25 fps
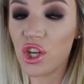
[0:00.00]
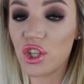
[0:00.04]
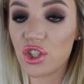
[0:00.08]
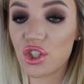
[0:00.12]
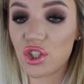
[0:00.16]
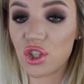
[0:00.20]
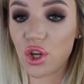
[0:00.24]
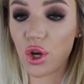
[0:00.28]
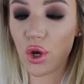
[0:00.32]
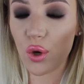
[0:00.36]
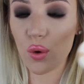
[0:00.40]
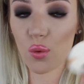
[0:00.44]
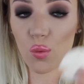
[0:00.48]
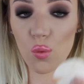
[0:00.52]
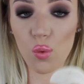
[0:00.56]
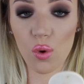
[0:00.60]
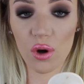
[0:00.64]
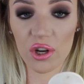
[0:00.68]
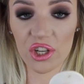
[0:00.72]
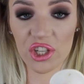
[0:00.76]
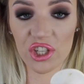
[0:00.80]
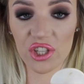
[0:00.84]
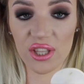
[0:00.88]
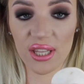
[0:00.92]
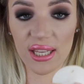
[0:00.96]
So
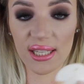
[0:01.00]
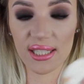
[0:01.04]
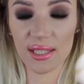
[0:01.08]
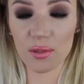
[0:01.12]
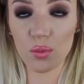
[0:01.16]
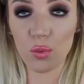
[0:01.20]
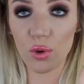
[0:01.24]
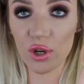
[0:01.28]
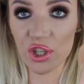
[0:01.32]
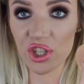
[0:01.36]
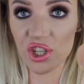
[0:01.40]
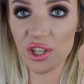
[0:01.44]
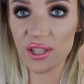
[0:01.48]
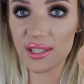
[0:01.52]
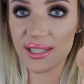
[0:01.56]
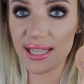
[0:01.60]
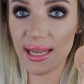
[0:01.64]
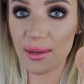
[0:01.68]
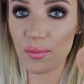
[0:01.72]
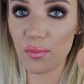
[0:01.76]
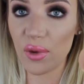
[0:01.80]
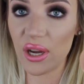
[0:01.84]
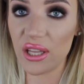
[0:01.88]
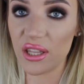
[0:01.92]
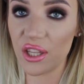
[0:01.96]
wash this. Wash it the
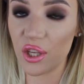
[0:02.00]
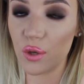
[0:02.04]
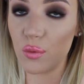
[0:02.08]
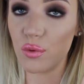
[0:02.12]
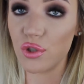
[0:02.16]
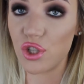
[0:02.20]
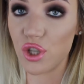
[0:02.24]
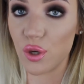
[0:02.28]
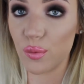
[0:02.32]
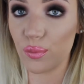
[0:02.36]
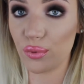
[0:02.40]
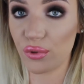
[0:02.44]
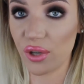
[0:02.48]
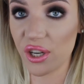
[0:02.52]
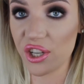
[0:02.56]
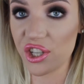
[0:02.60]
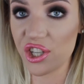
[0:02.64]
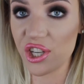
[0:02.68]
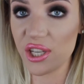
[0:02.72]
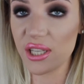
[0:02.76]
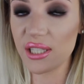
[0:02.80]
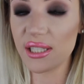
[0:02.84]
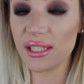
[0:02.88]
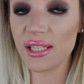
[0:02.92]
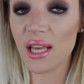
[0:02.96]
same way that you would your
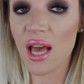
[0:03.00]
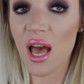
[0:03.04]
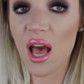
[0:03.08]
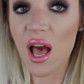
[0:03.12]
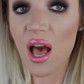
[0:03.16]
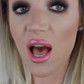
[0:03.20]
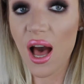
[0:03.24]
brushes.